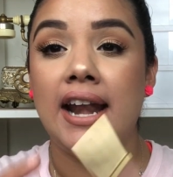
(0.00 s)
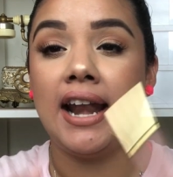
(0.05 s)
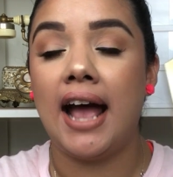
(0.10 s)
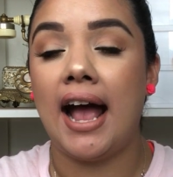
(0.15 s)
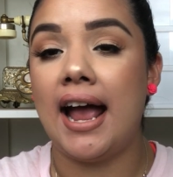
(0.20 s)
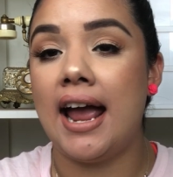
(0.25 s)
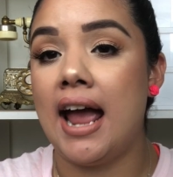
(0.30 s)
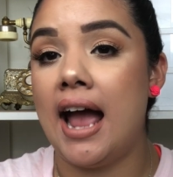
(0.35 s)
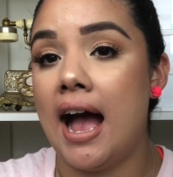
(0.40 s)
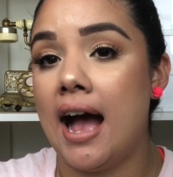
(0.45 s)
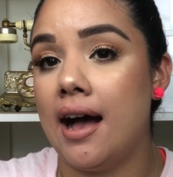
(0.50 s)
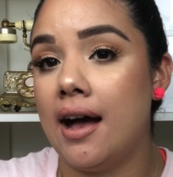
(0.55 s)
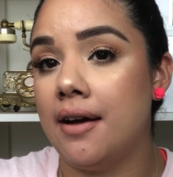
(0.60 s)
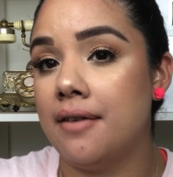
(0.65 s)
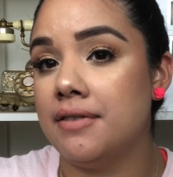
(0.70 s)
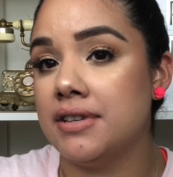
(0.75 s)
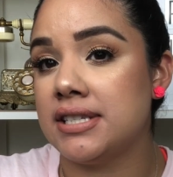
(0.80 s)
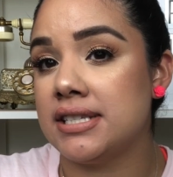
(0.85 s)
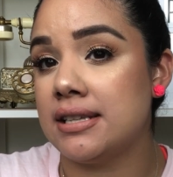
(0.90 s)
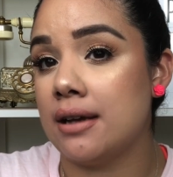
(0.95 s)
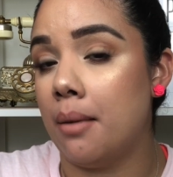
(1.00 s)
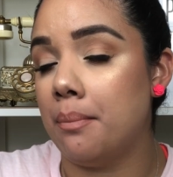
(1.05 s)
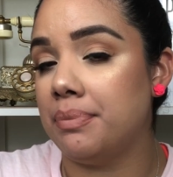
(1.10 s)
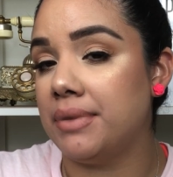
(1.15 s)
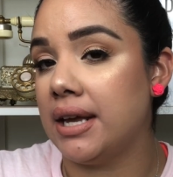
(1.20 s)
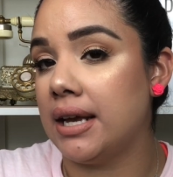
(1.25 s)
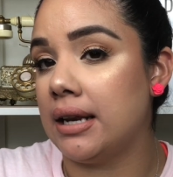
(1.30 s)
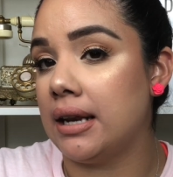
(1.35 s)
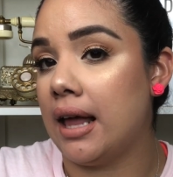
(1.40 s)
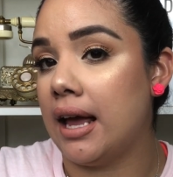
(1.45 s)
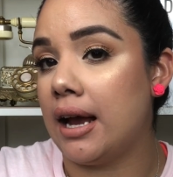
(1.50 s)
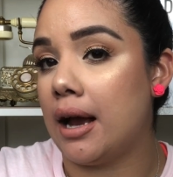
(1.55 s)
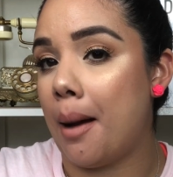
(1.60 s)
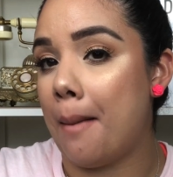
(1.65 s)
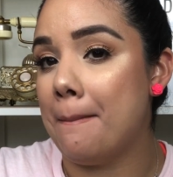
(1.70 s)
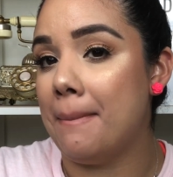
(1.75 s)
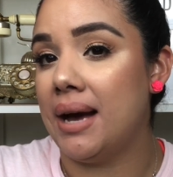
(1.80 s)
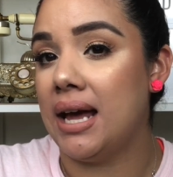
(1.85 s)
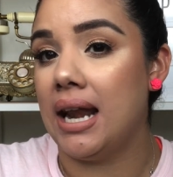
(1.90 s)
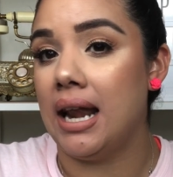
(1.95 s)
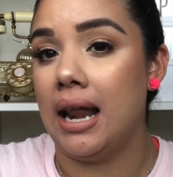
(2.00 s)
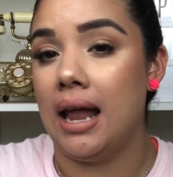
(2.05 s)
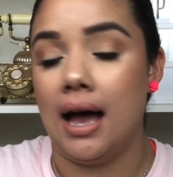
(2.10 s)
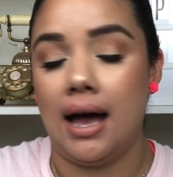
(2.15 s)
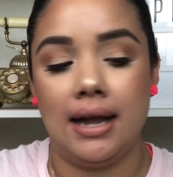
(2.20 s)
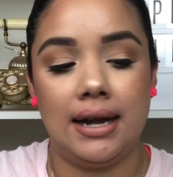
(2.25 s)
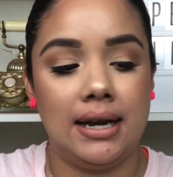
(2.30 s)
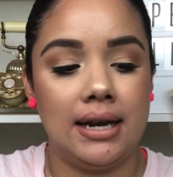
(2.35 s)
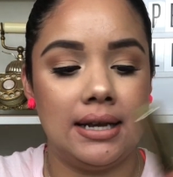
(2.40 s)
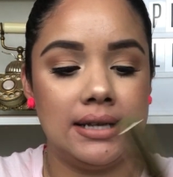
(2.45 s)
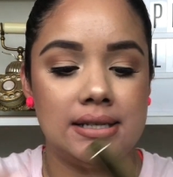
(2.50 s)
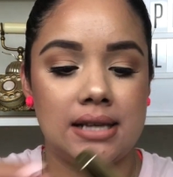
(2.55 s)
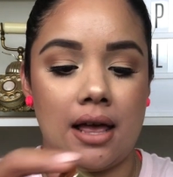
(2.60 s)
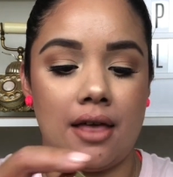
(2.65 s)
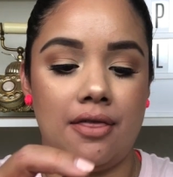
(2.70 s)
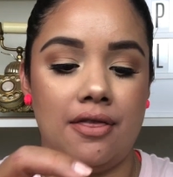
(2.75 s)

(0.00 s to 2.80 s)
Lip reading: I have something like a Milani's.